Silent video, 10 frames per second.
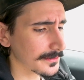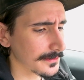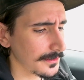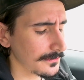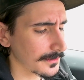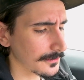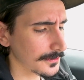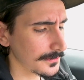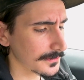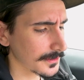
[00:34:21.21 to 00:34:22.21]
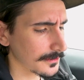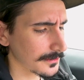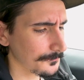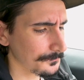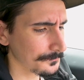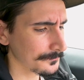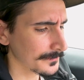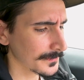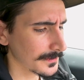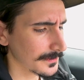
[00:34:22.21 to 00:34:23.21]
couldn't tell.
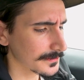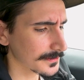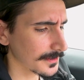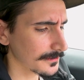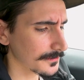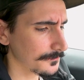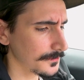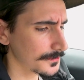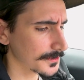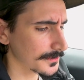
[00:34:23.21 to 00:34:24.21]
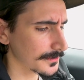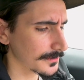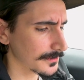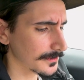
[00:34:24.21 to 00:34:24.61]
It's kind of confusing